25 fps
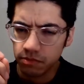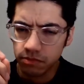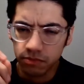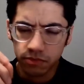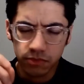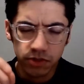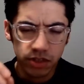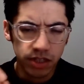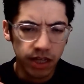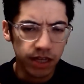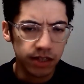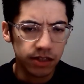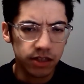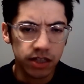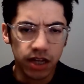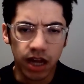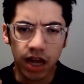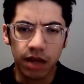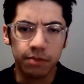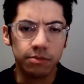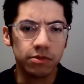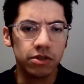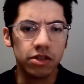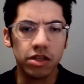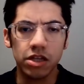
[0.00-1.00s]
10
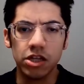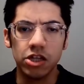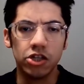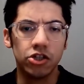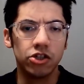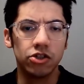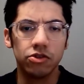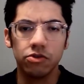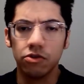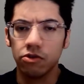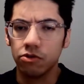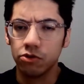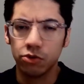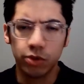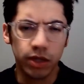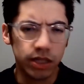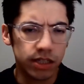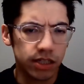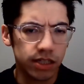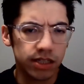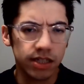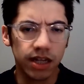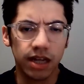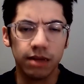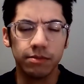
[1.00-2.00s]
times each or
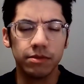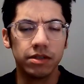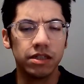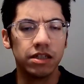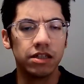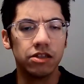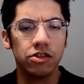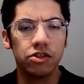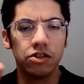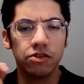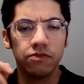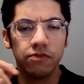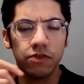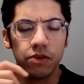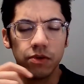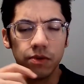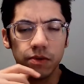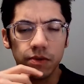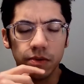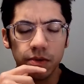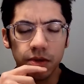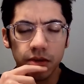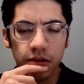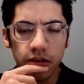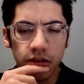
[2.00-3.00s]
20 times each
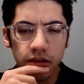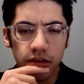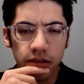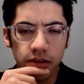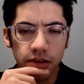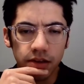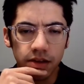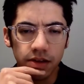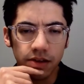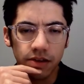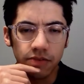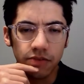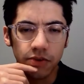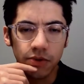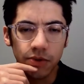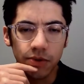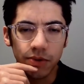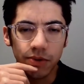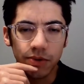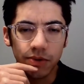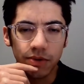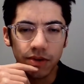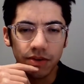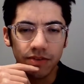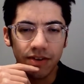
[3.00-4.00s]
if
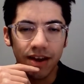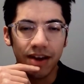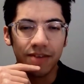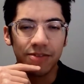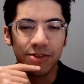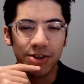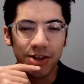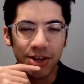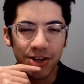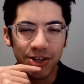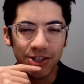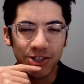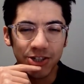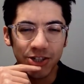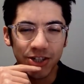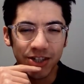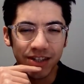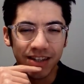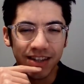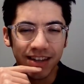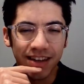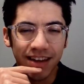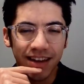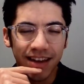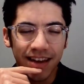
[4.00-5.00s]
you have the
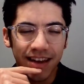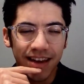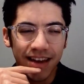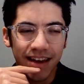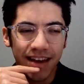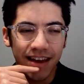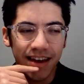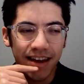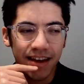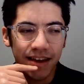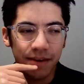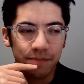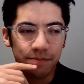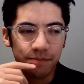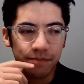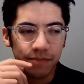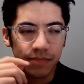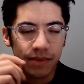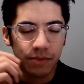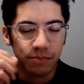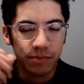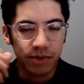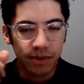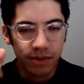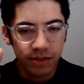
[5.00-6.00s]
energy.
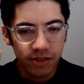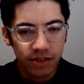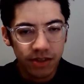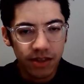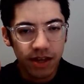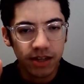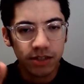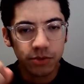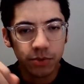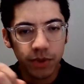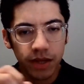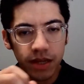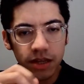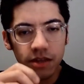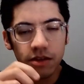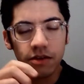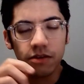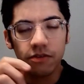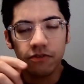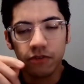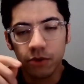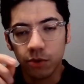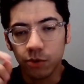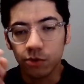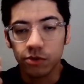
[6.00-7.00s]
Because in that way,
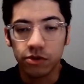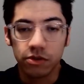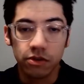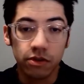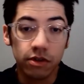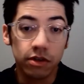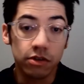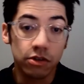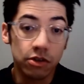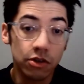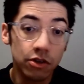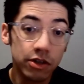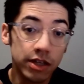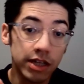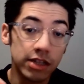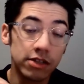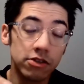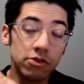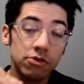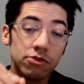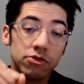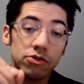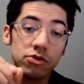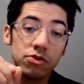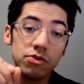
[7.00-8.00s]
of course, you'll get
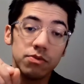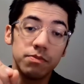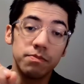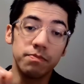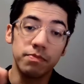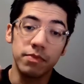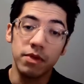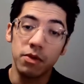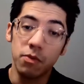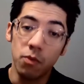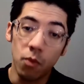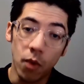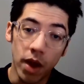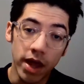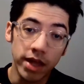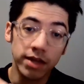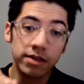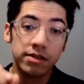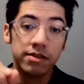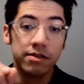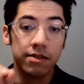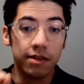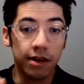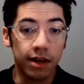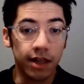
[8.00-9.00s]
used to
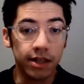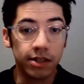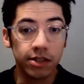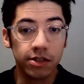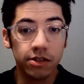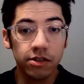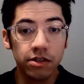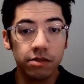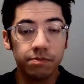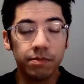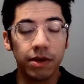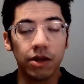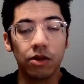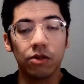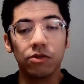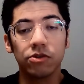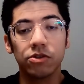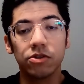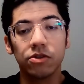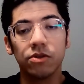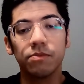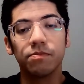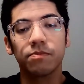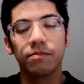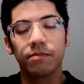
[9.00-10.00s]
write the letters, but
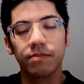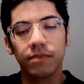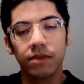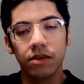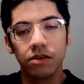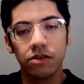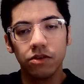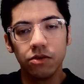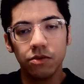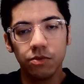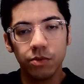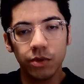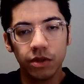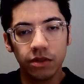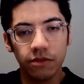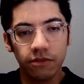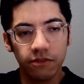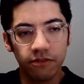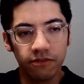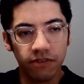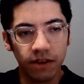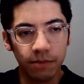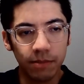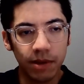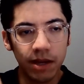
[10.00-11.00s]
also you will
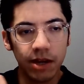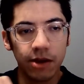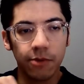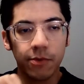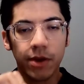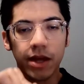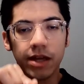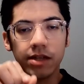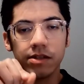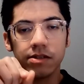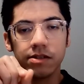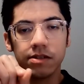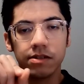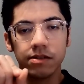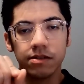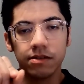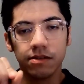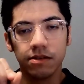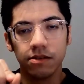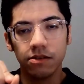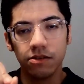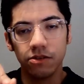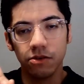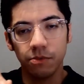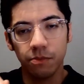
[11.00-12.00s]
familiarize
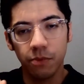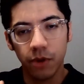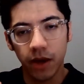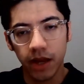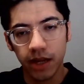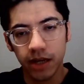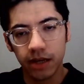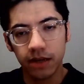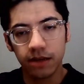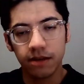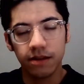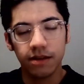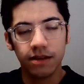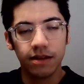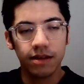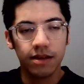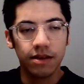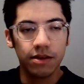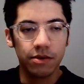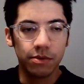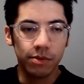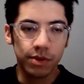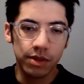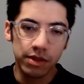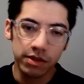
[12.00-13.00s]
your brain
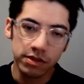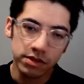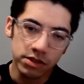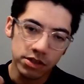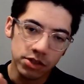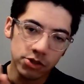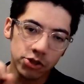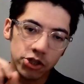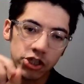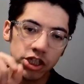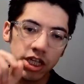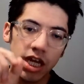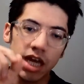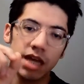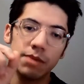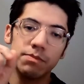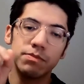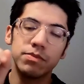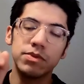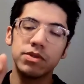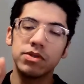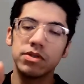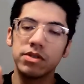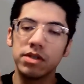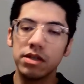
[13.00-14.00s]
with these new
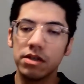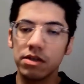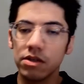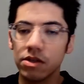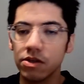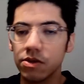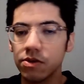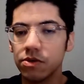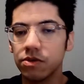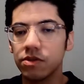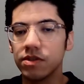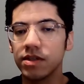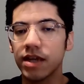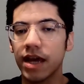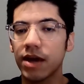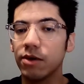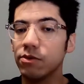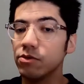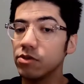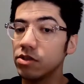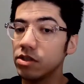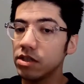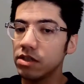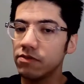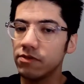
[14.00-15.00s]
shapes and new
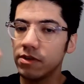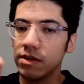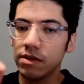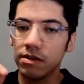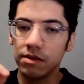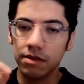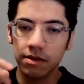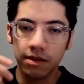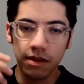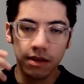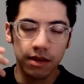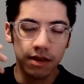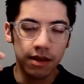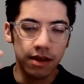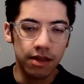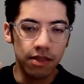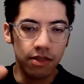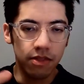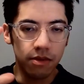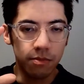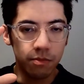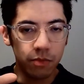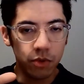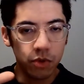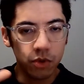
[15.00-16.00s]
sounds even.
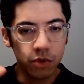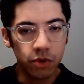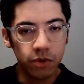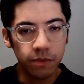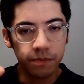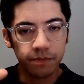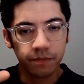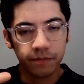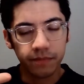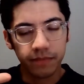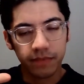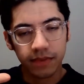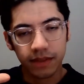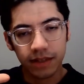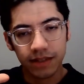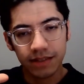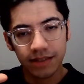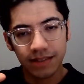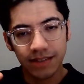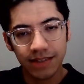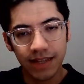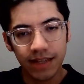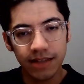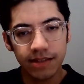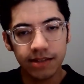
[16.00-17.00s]
The more
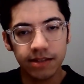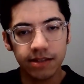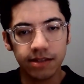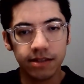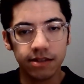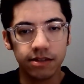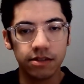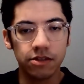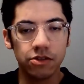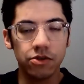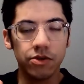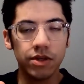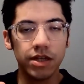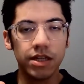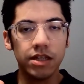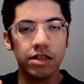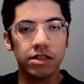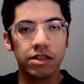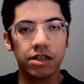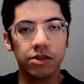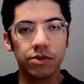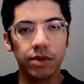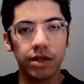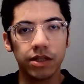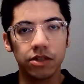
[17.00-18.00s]
senses you
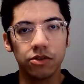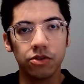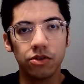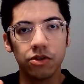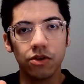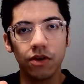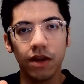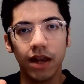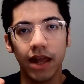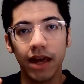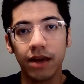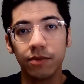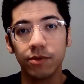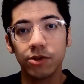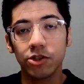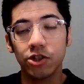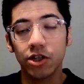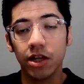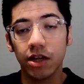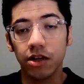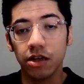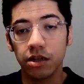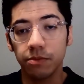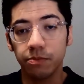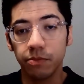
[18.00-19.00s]
integrate to your language
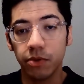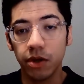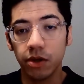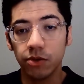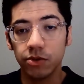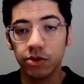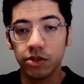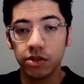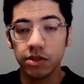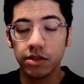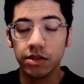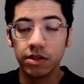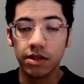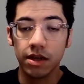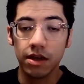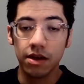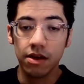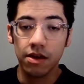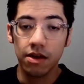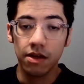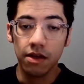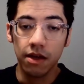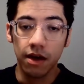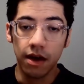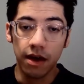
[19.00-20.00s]
learning process,
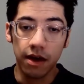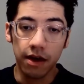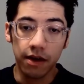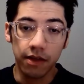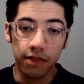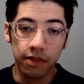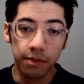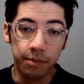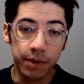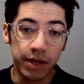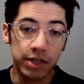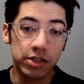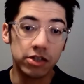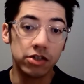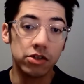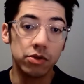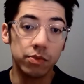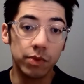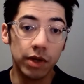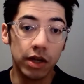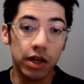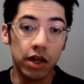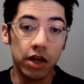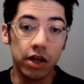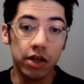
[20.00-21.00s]
the better you
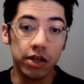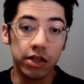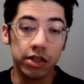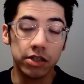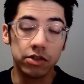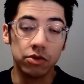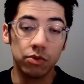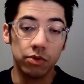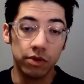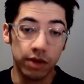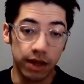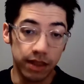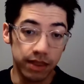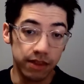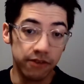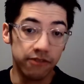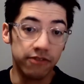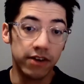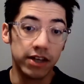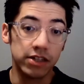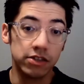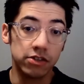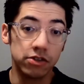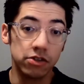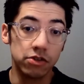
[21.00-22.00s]
will learn it, and the
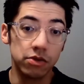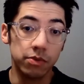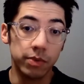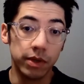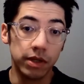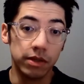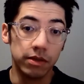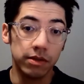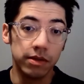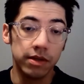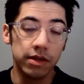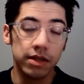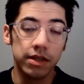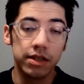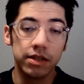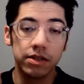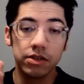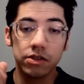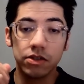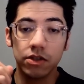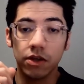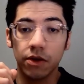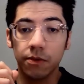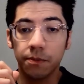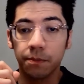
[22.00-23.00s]
faster you will.
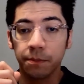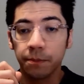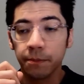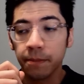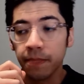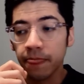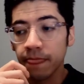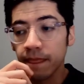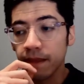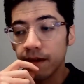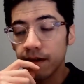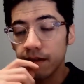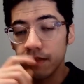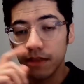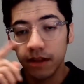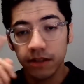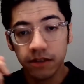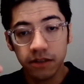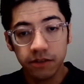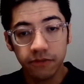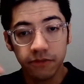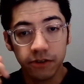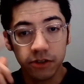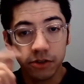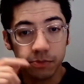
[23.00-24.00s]
So that's
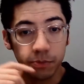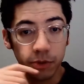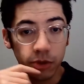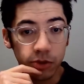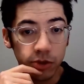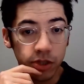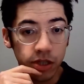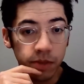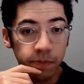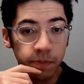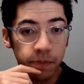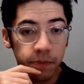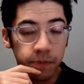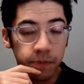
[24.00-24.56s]
the first pro tip.